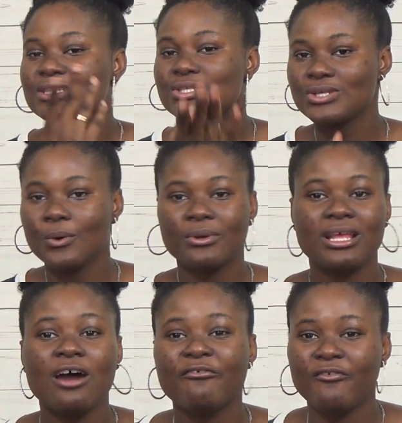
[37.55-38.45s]
So
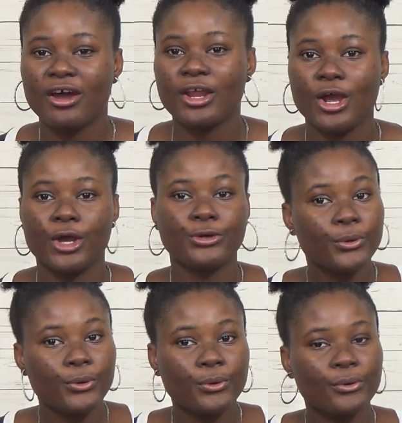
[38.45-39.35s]
without further
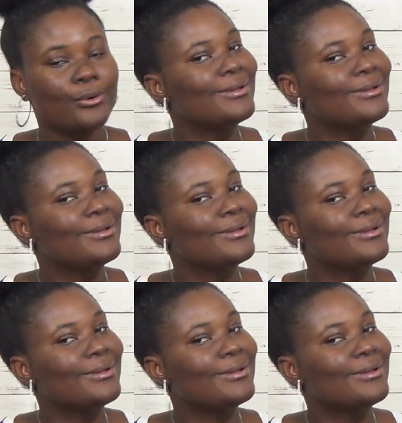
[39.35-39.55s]
ado,